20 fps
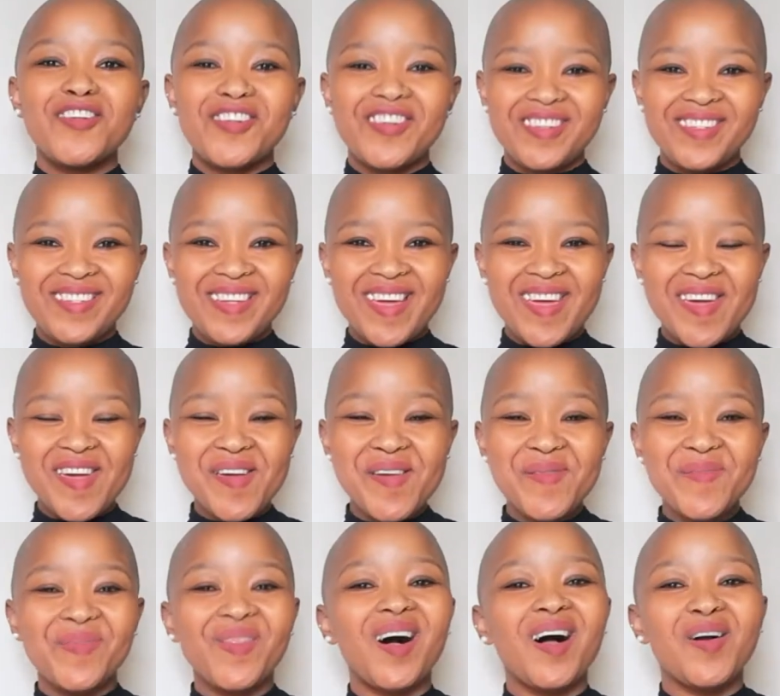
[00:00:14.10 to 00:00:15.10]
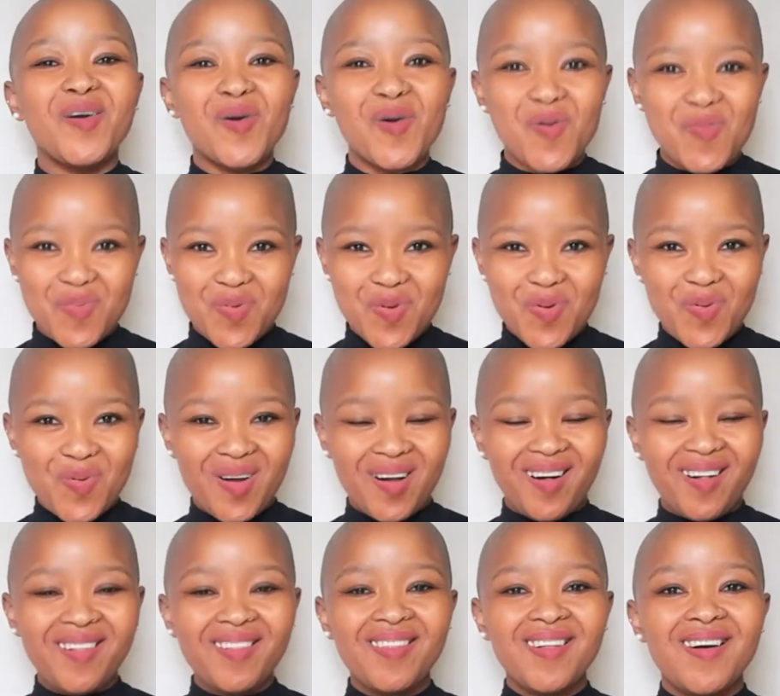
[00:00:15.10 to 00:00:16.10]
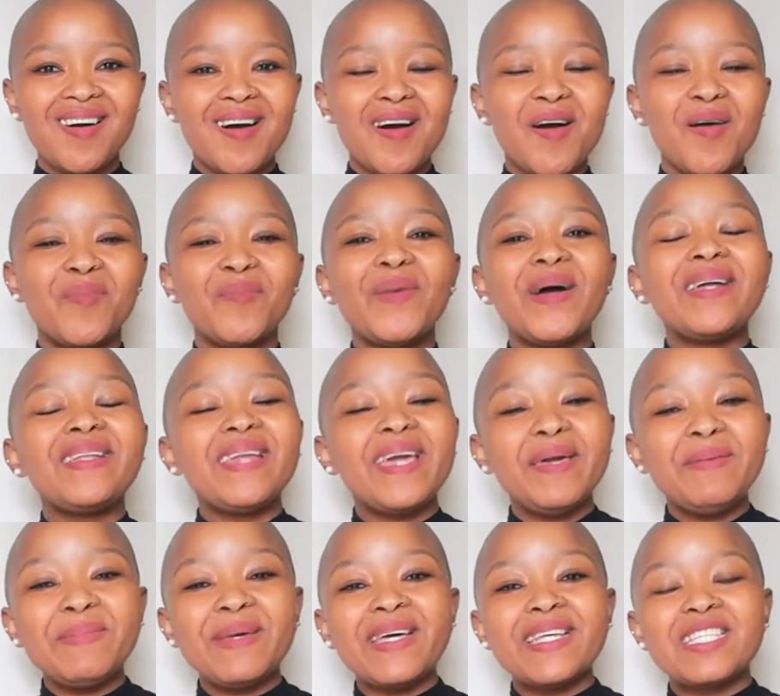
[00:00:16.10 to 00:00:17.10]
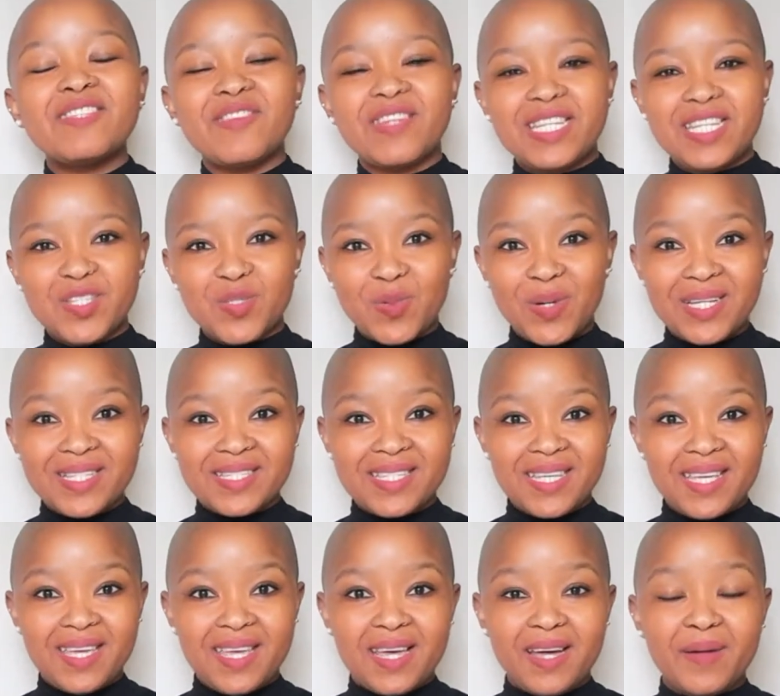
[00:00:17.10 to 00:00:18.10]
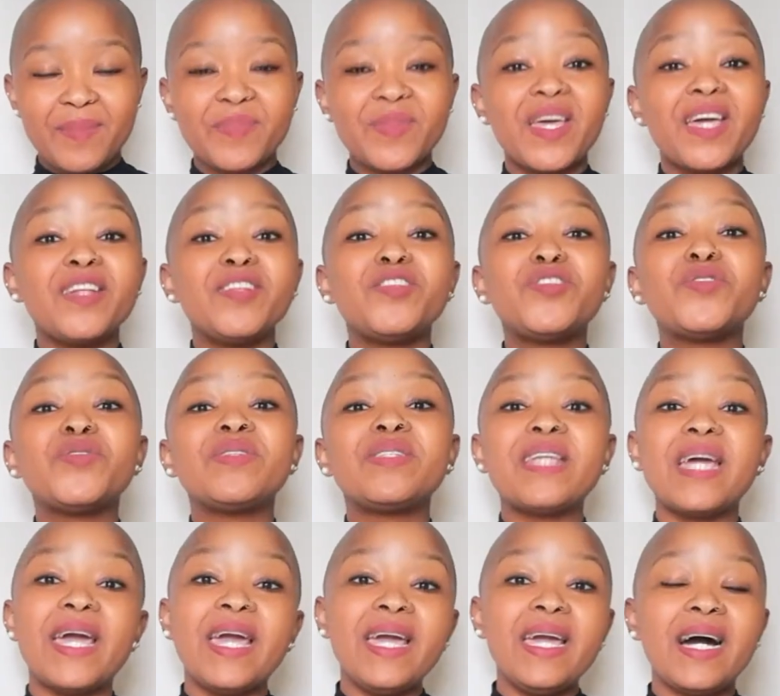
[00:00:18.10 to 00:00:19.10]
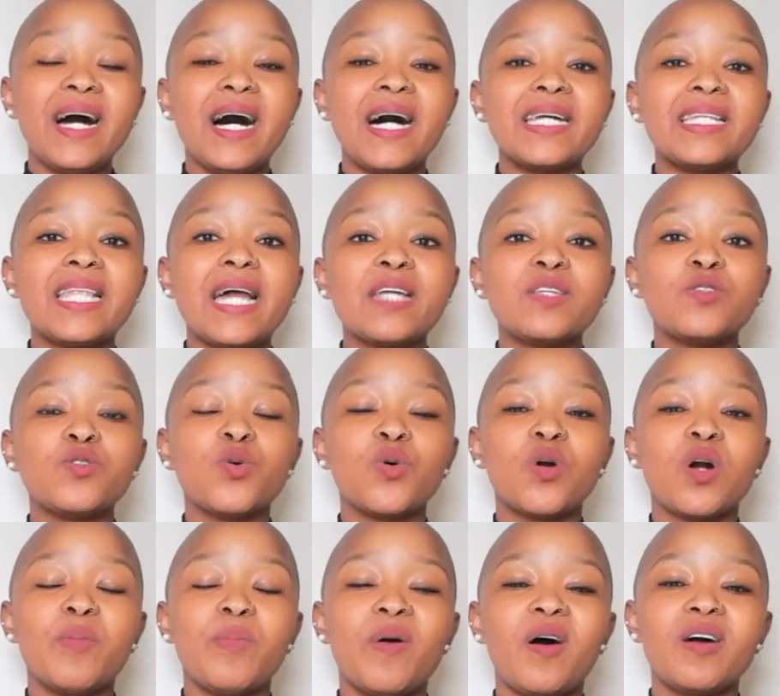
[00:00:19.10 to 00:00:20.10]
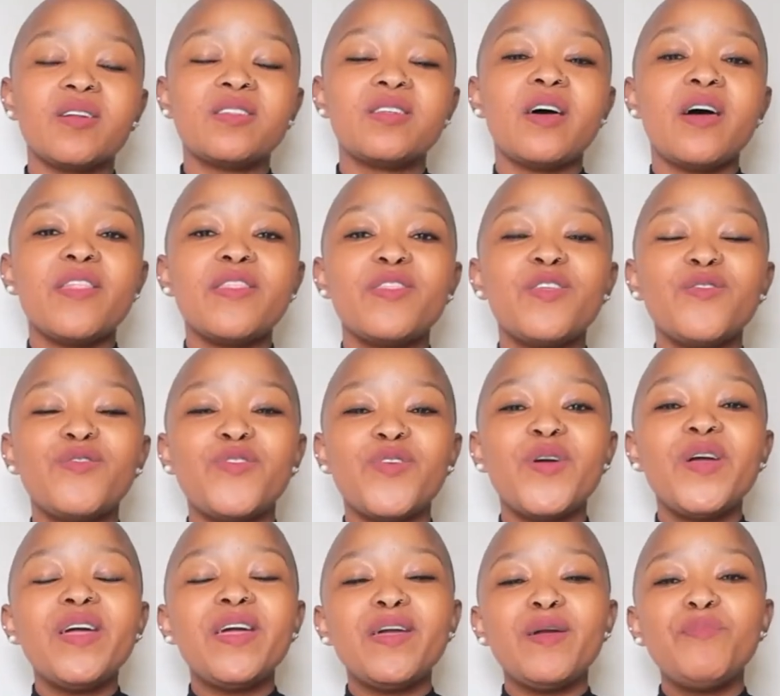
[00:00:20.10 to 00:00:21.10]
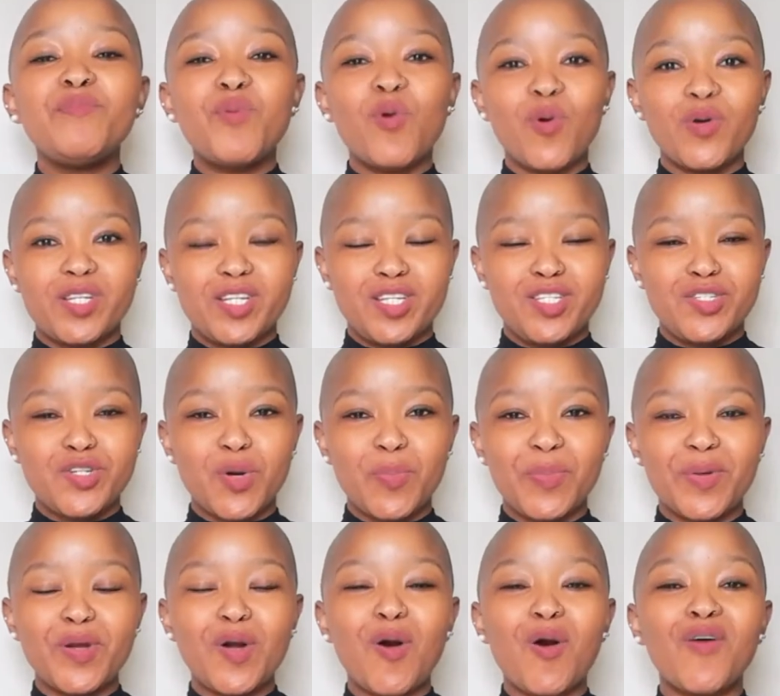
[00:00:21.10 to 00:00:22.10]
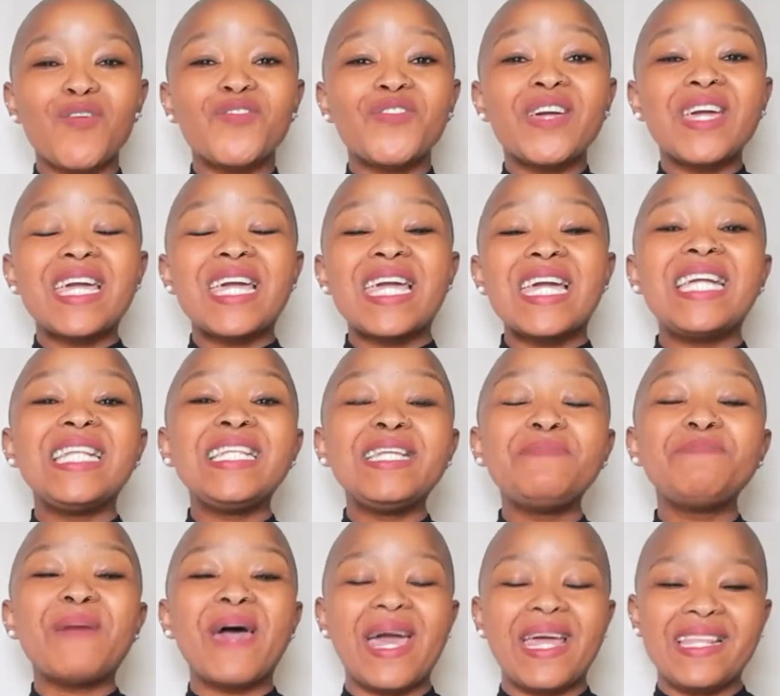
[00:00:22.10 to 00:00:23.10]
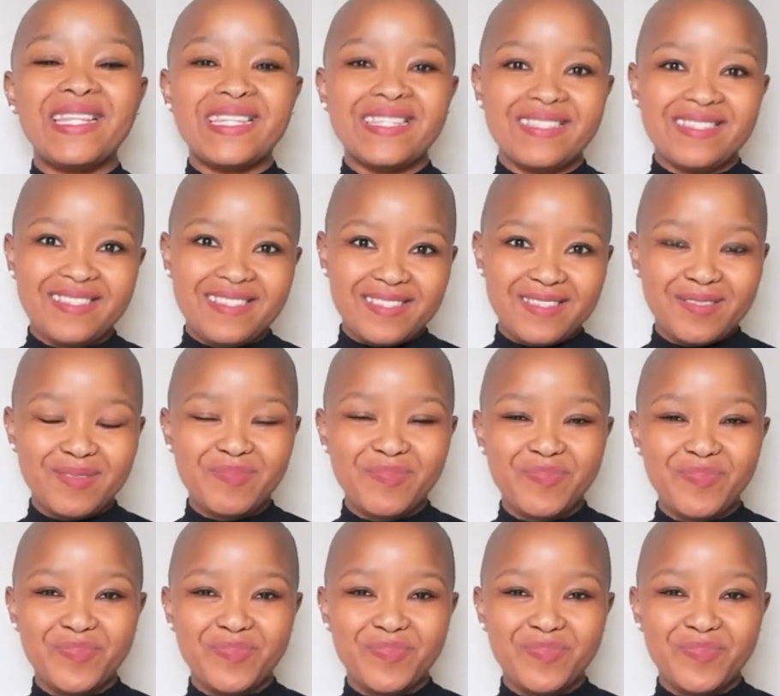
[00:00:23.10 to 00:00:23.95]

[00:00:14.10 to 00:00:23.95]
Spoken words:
Good day, I hope you're well. My name is Ziliswatia, and today I'd like to talk about the very important topic of independence.